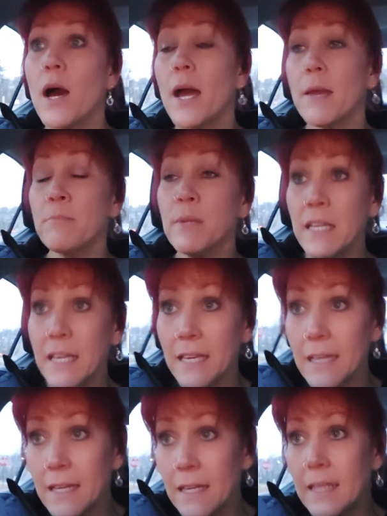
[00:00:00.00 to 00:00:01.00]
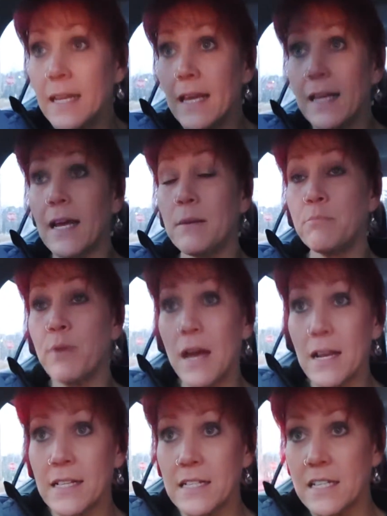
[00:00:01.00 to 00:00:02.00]
I plan and I
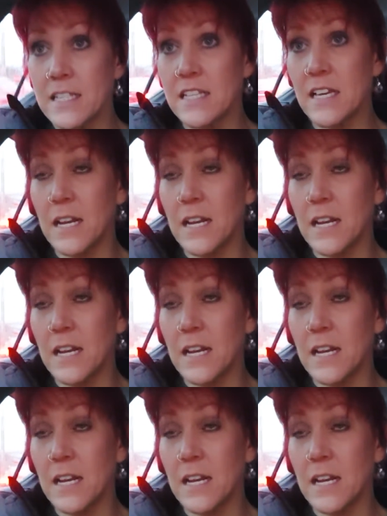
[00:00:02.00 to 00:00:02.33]
practice